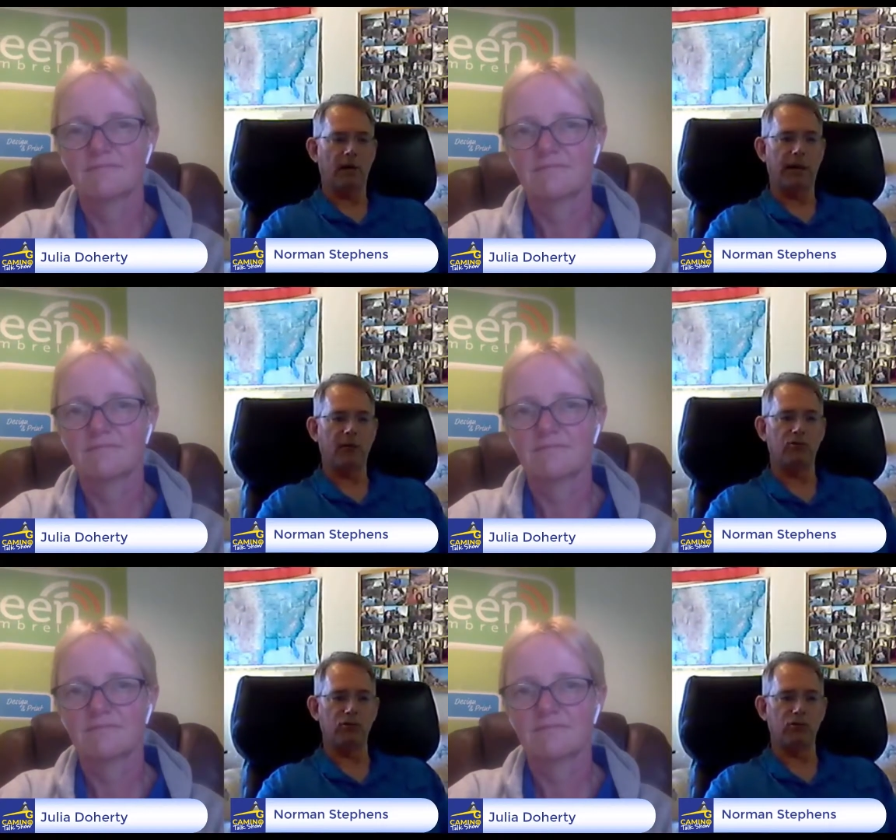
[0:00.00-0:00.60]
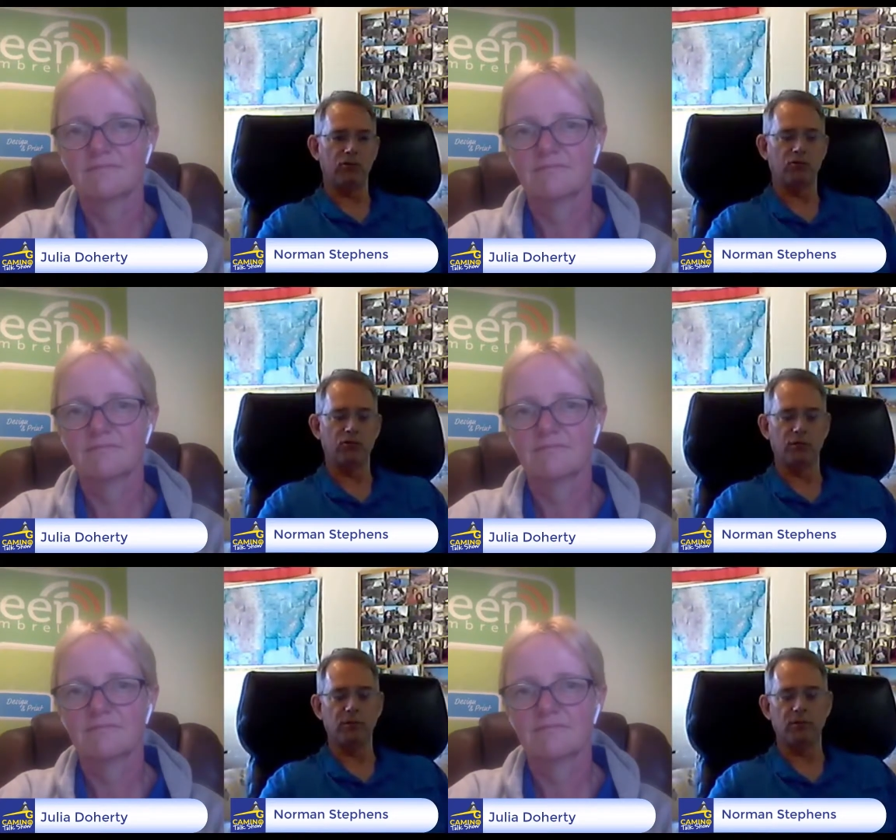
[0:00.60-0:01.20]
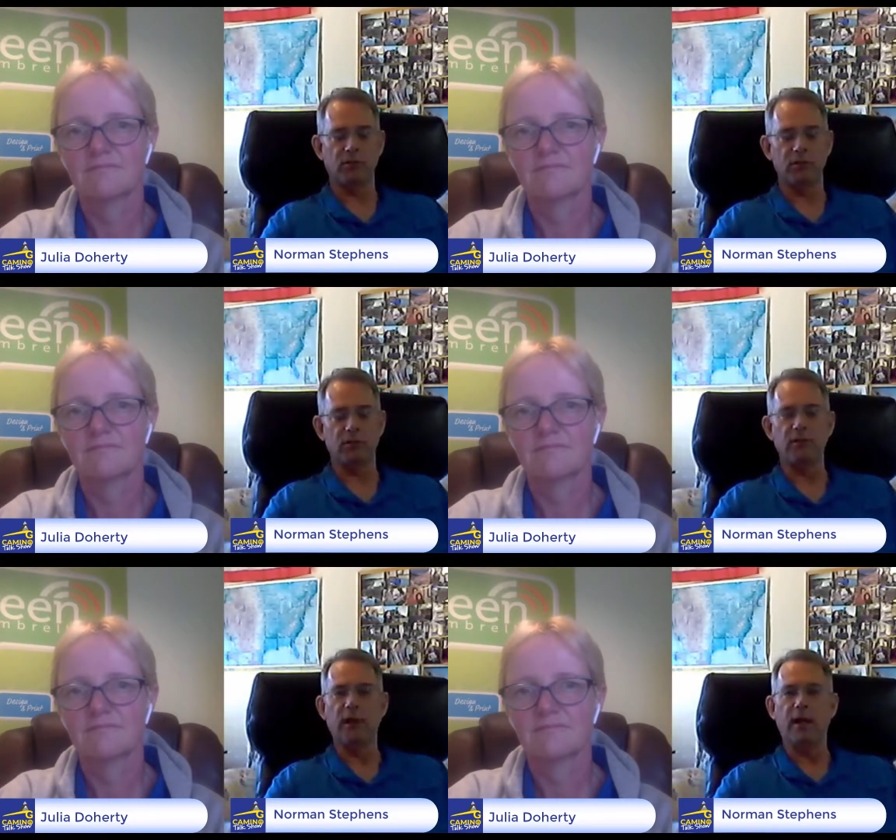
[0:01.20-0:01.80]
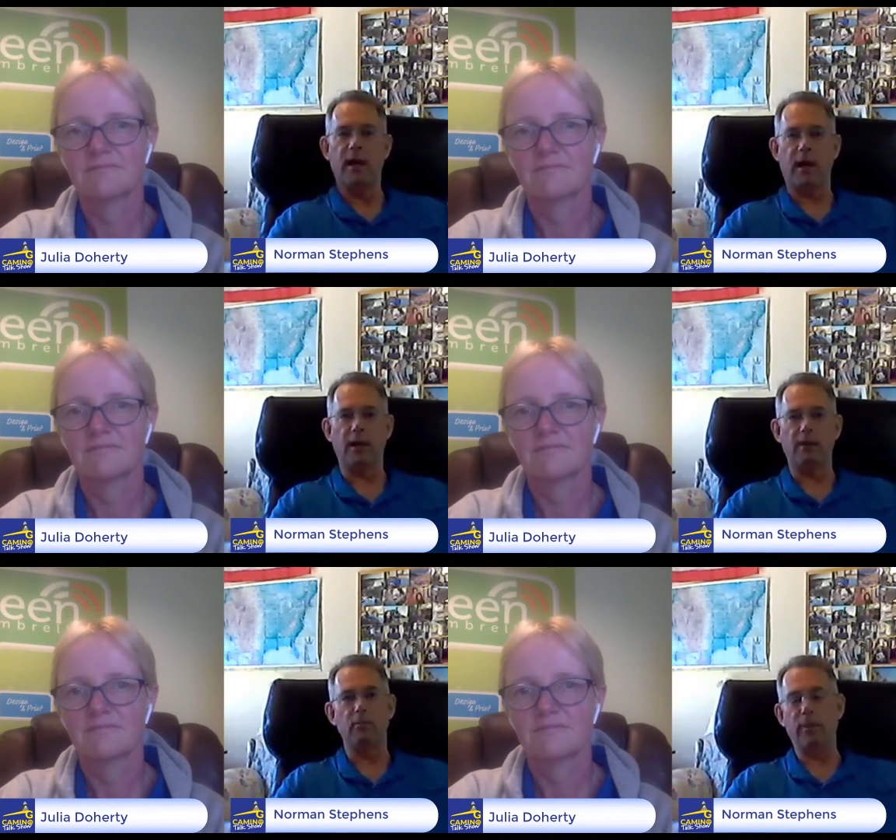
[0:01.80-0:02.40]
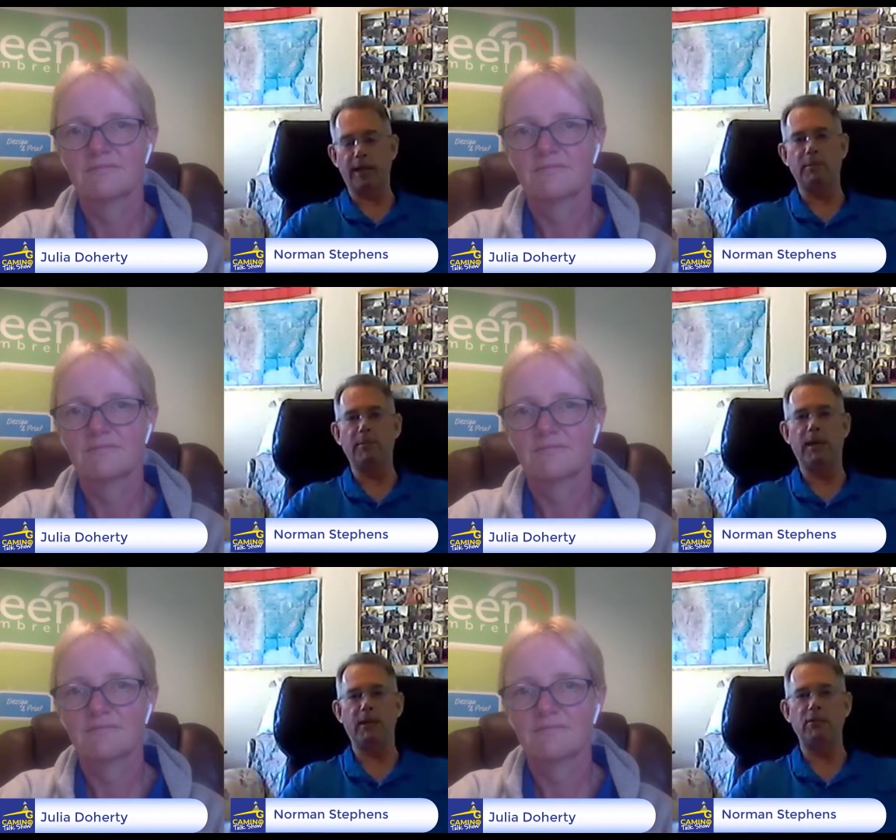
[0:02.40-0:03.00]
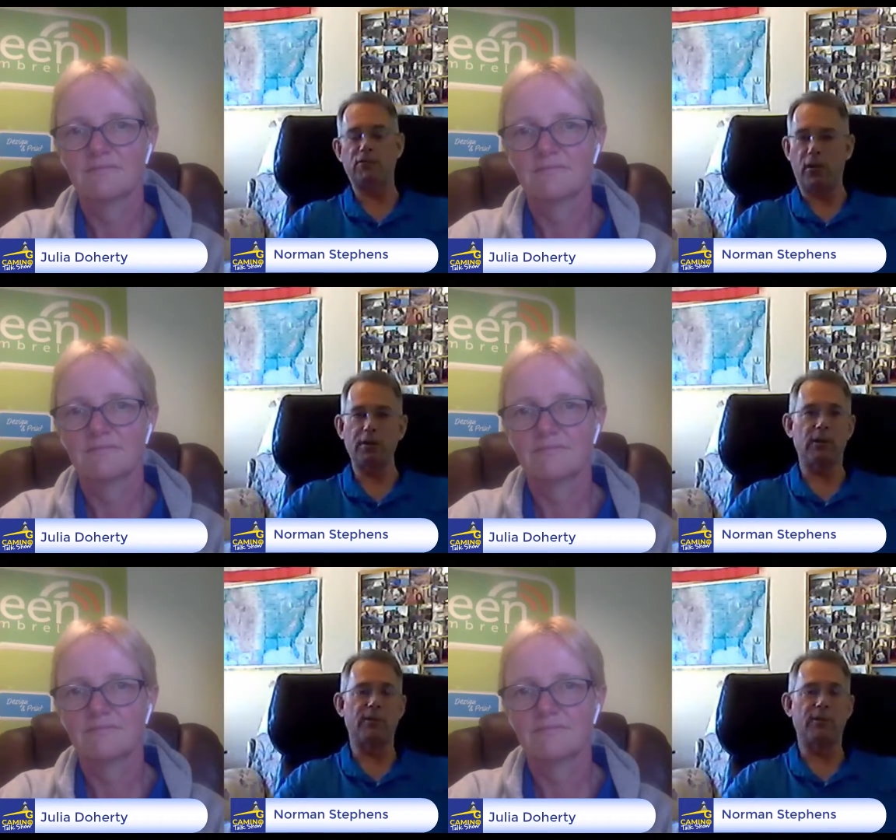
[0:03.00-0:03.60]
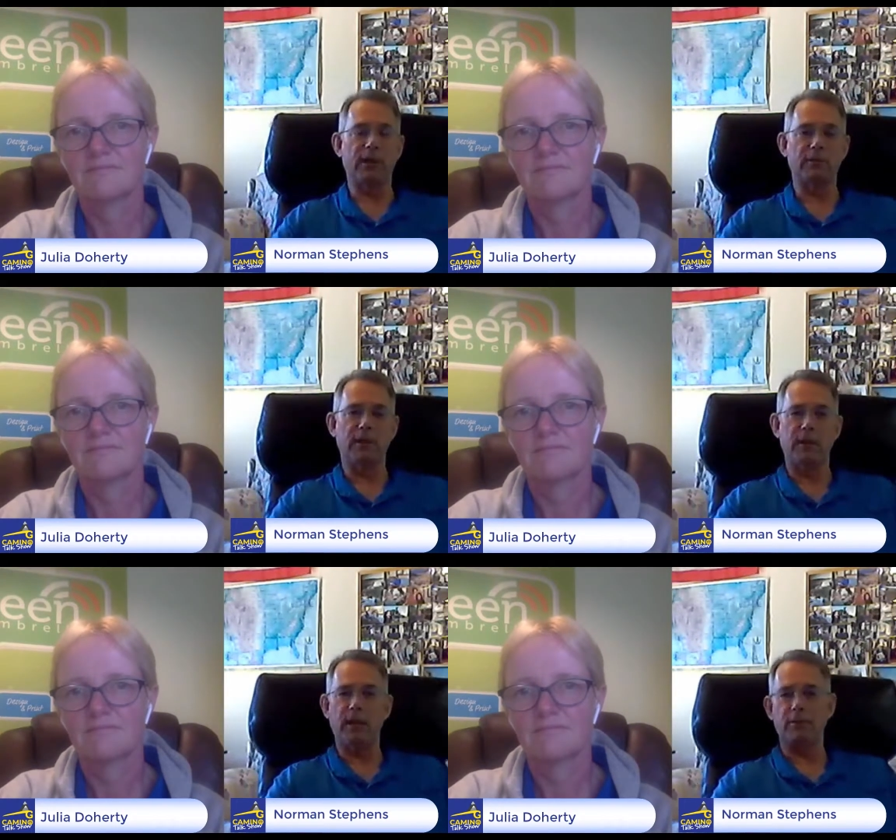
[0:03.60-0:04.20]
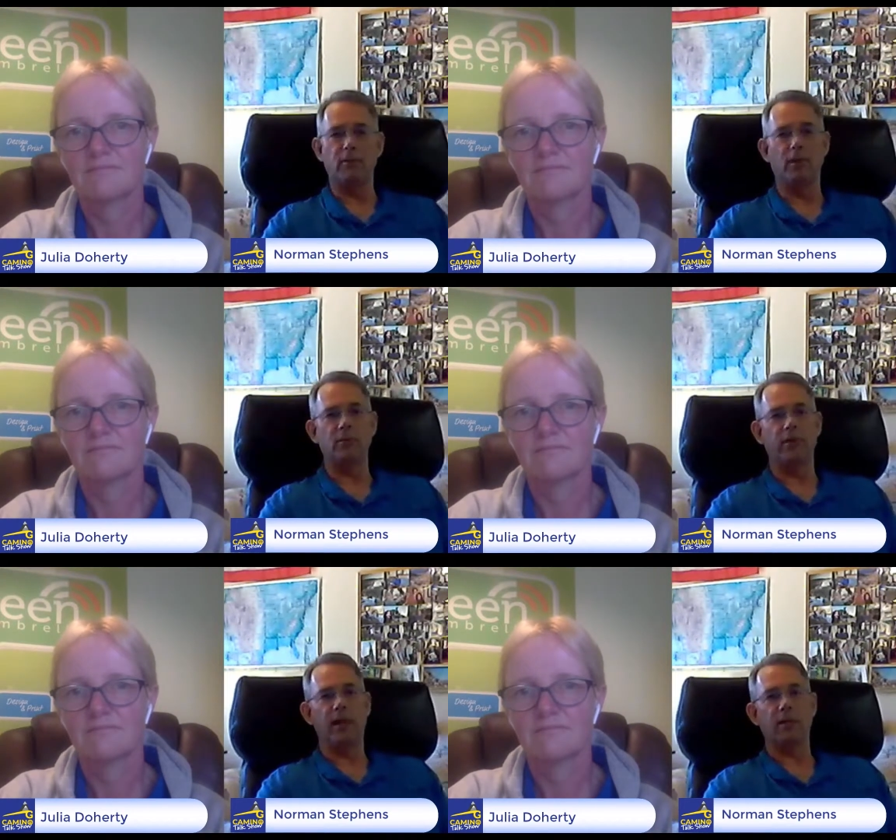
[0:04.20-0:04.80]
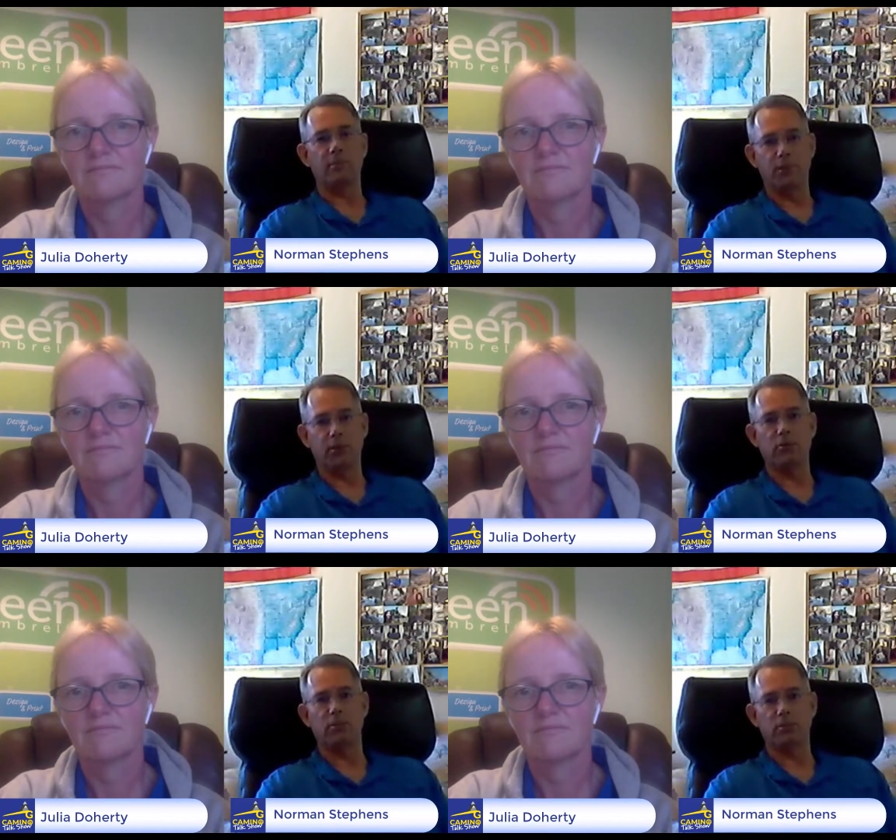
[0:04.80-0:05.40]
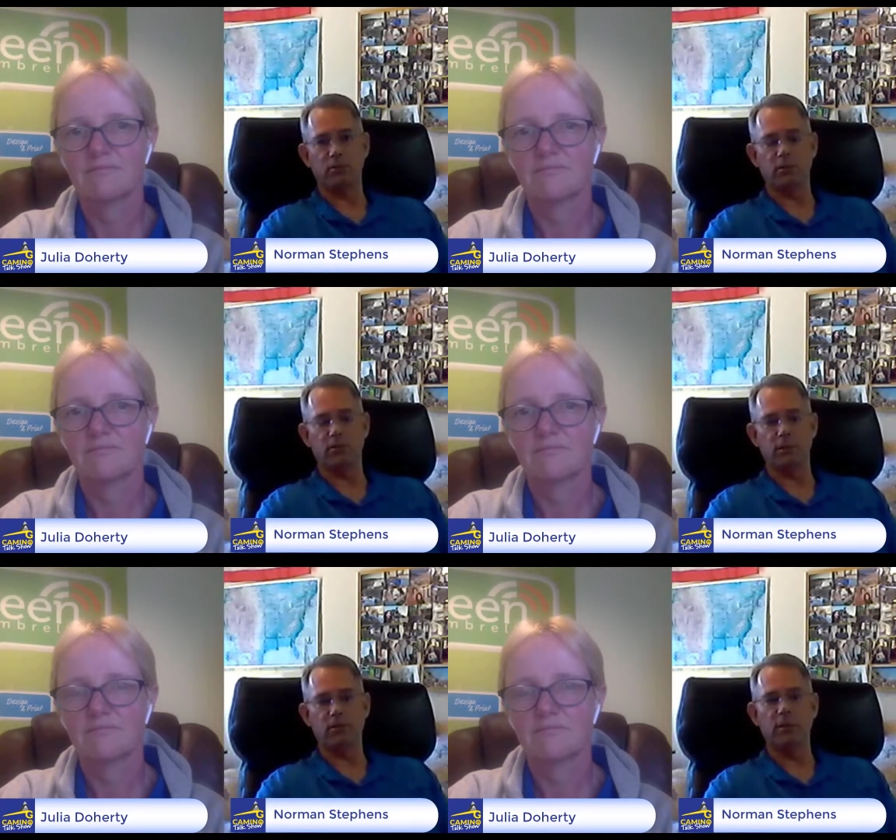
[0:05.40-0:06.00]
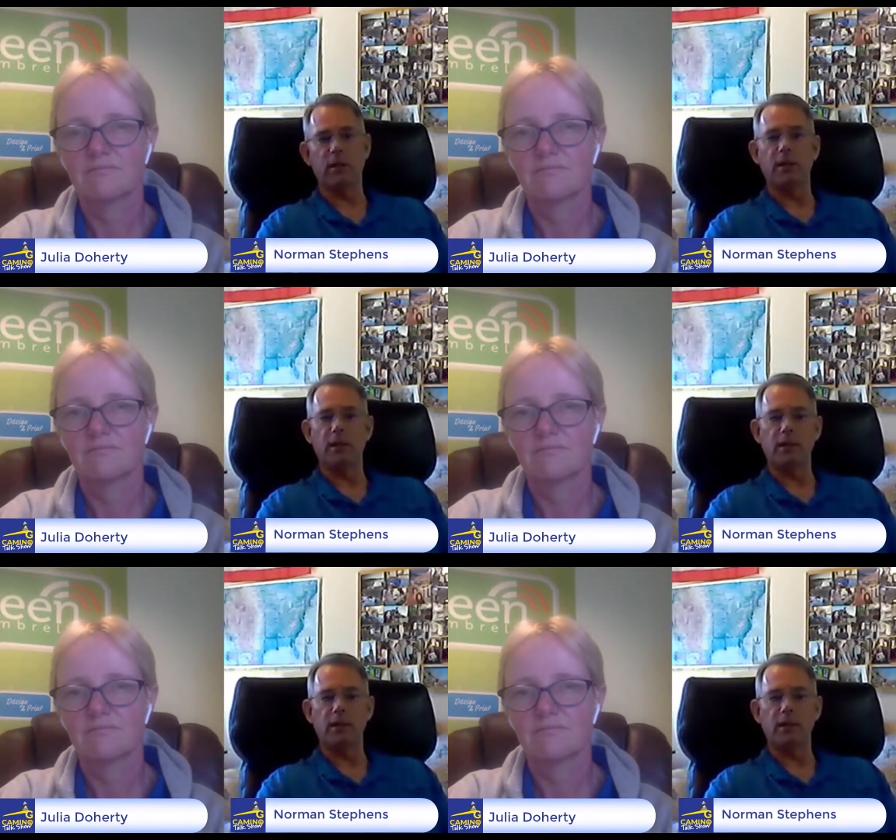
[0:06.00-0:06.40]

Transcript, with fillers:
Speaker 1: now about church services. I recommend, strongly recommend, everyone attend the pilgrim service